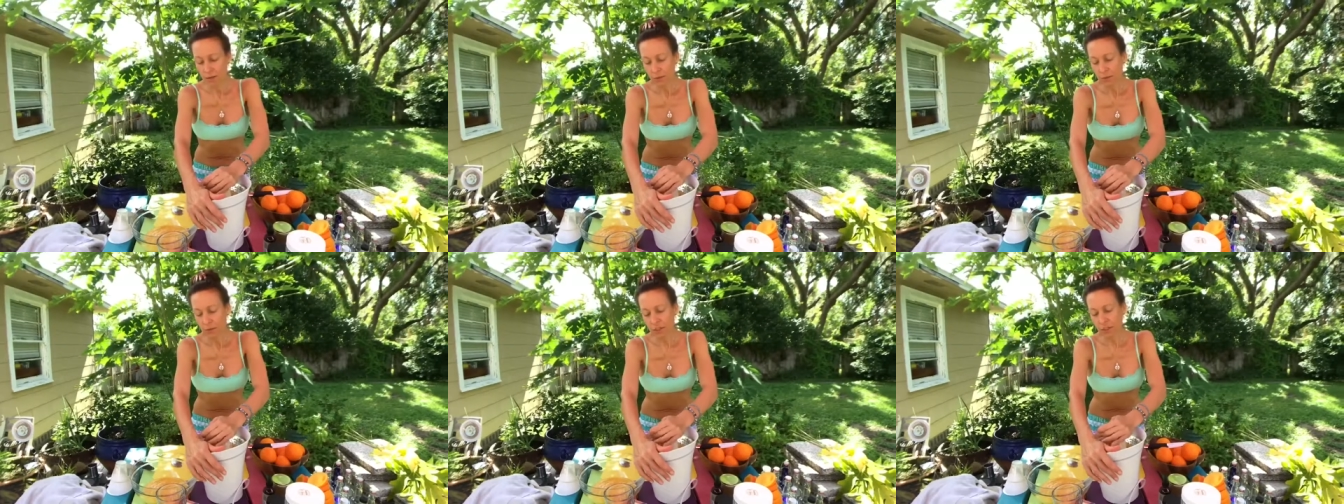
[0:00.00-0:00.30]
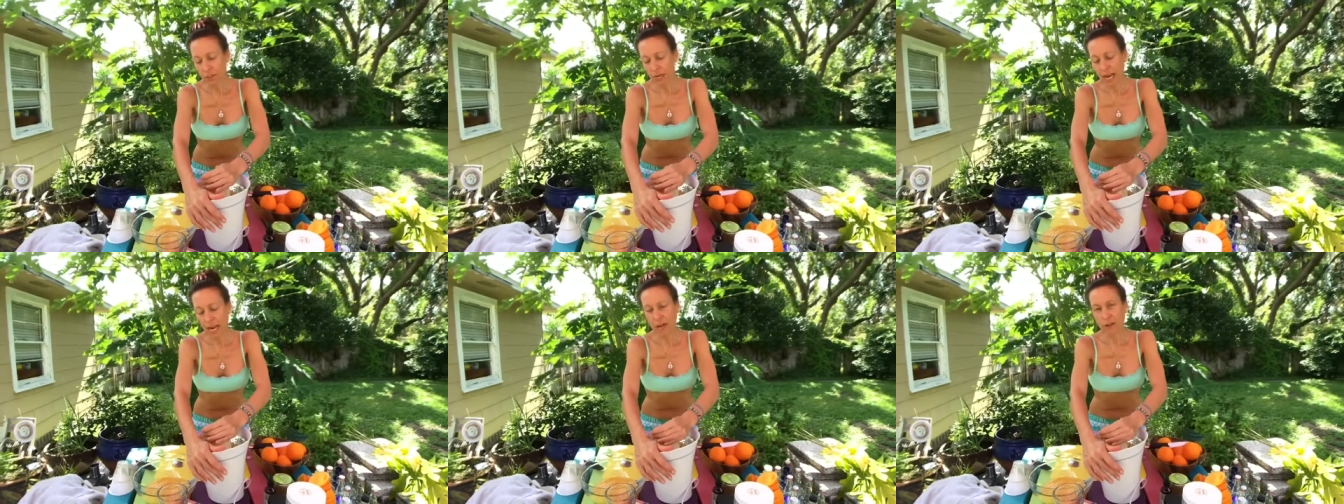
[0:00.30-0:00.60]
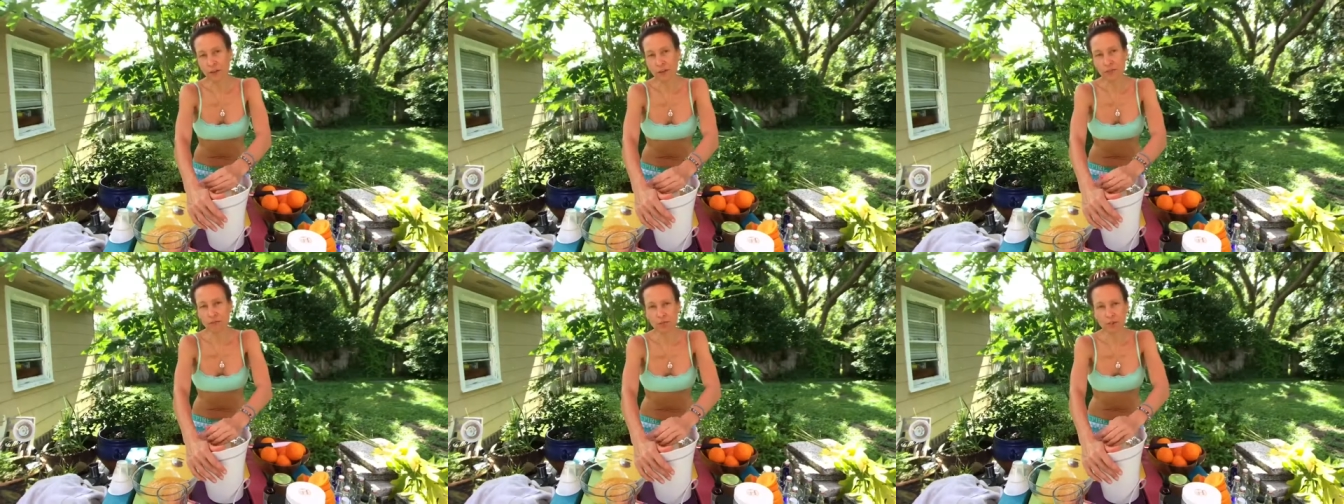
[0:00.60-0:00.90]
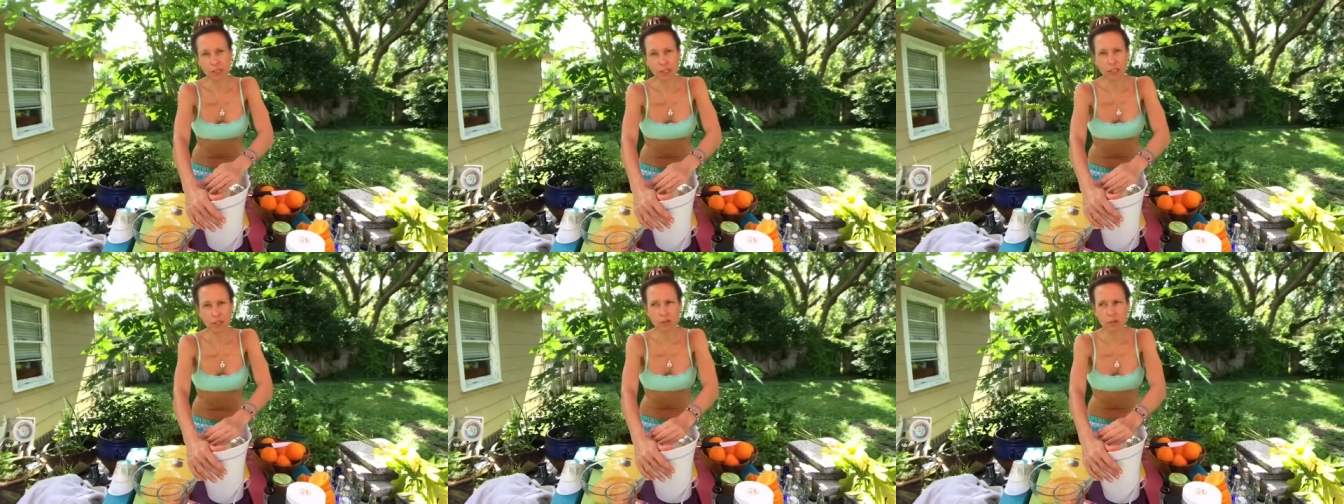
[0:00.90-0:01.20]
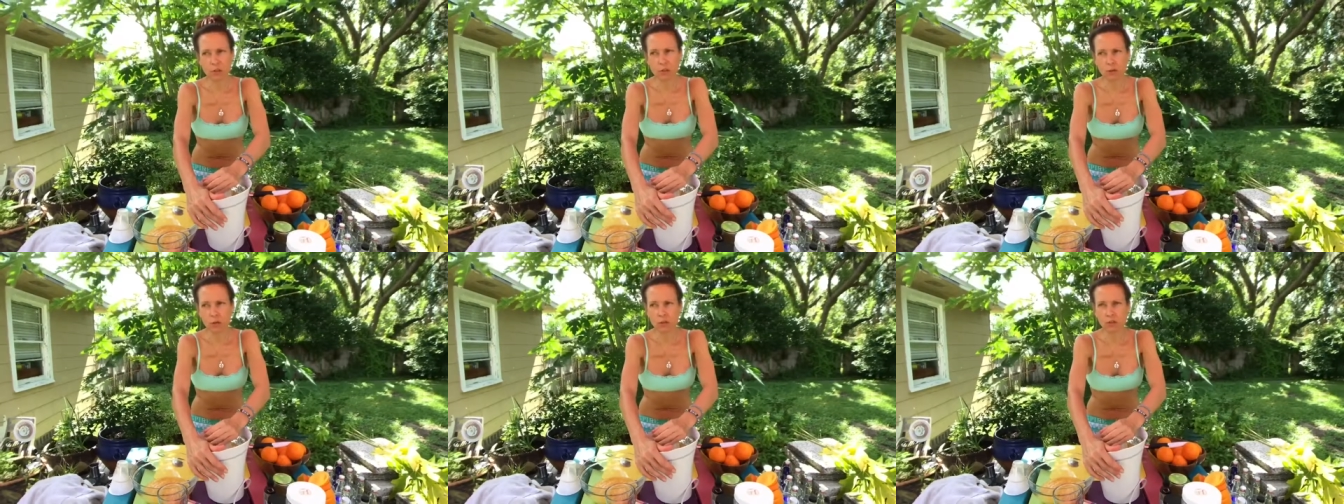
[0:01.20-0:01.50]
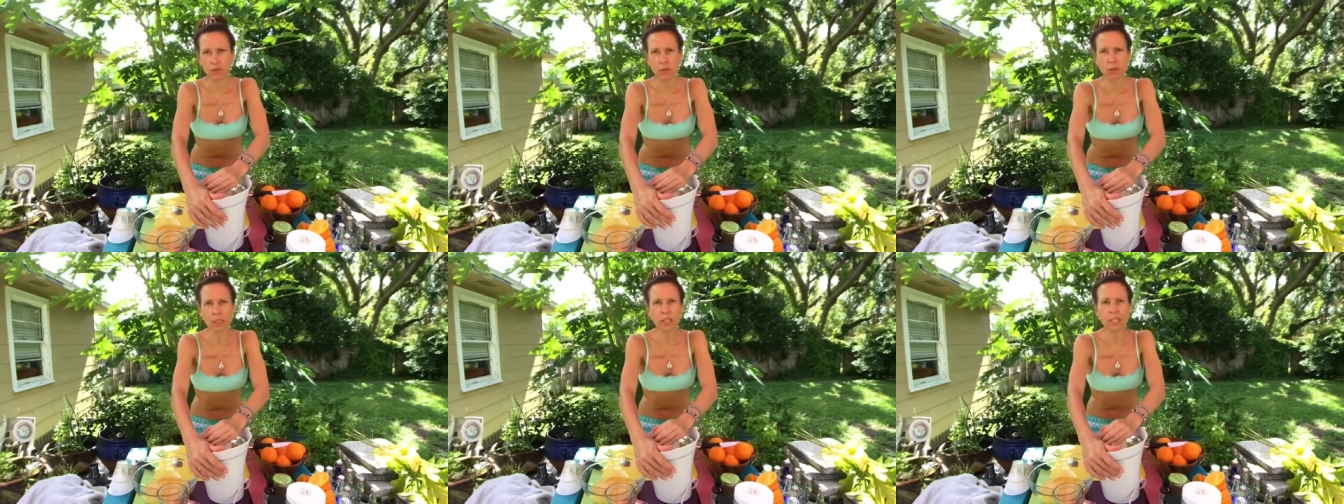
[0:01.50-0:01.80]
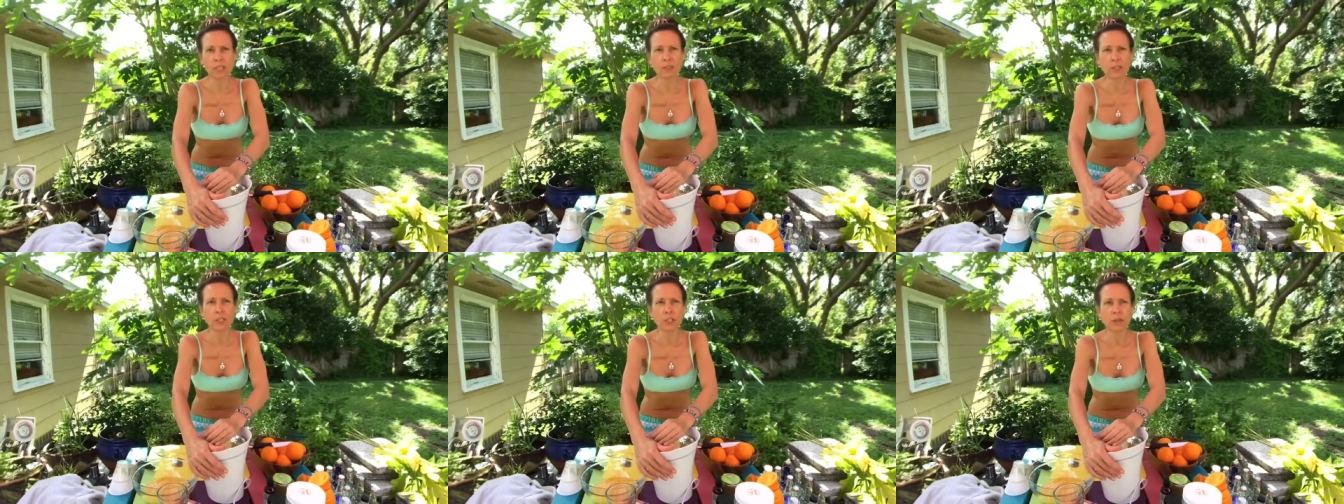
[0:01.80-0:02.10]
What are your health and fitness goals? Where
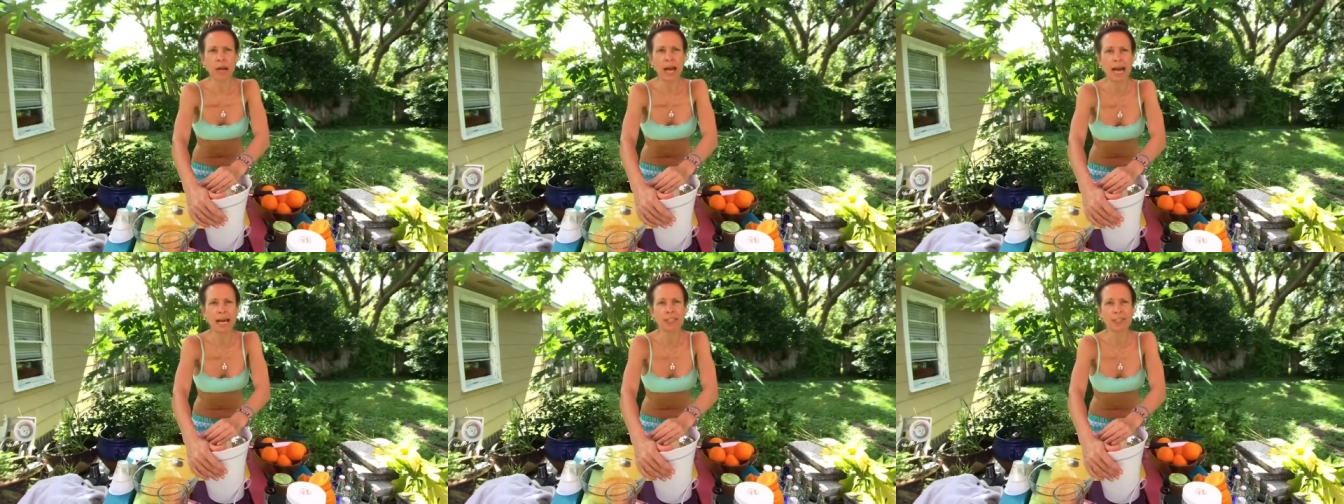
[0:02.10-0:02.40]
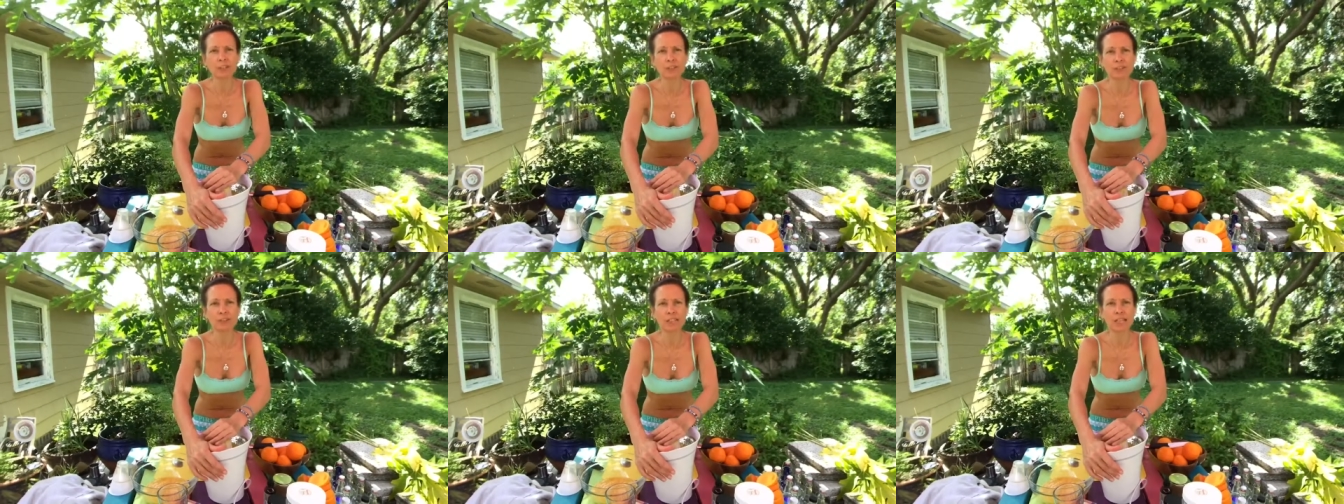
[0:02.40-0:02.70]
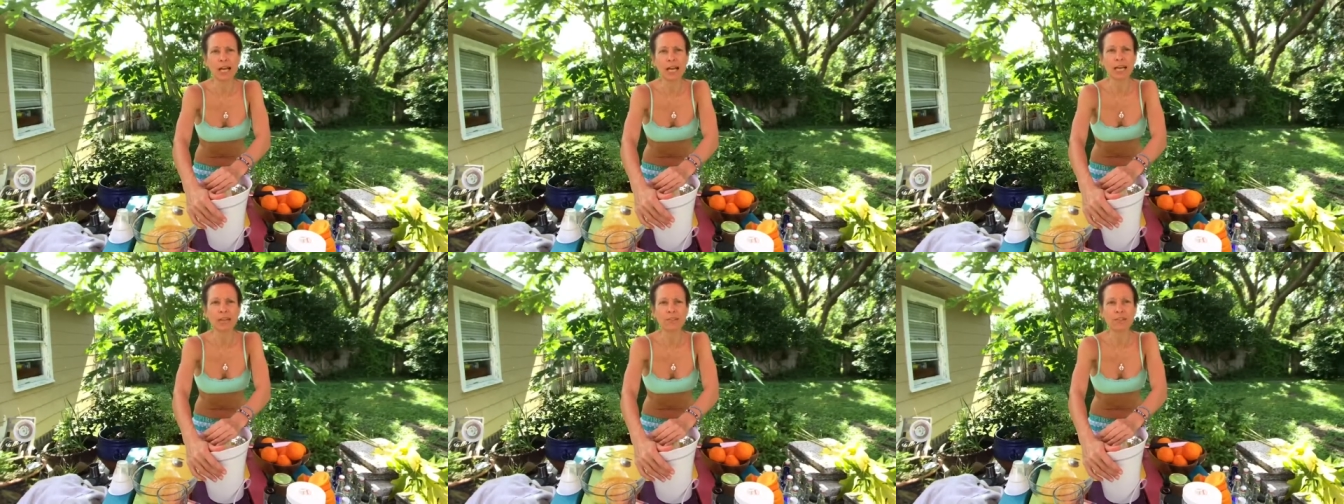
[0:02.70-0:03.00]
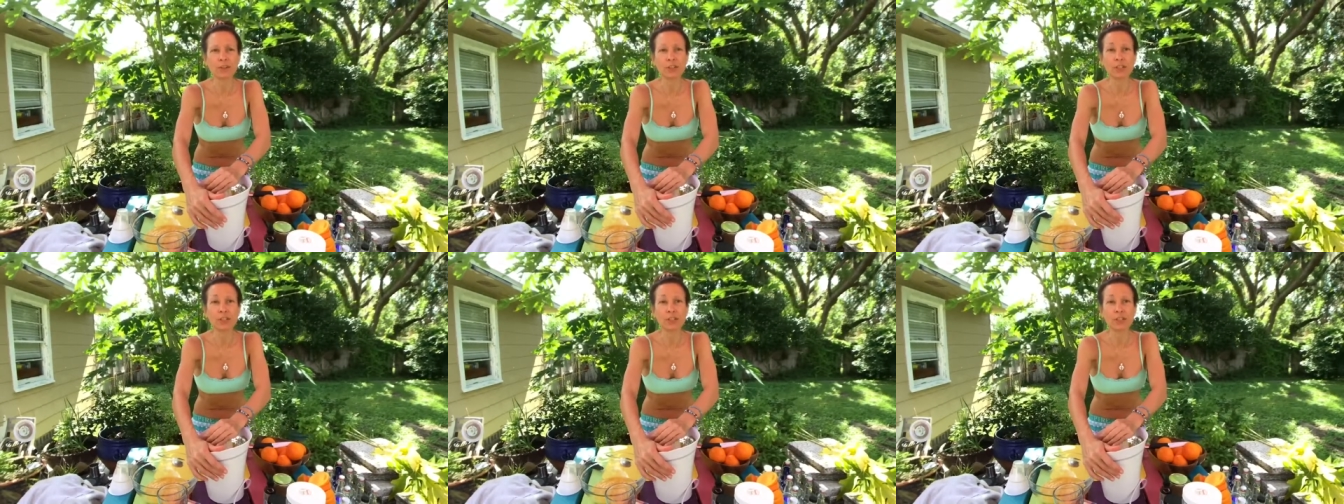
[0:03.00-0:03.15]
are you at in your life?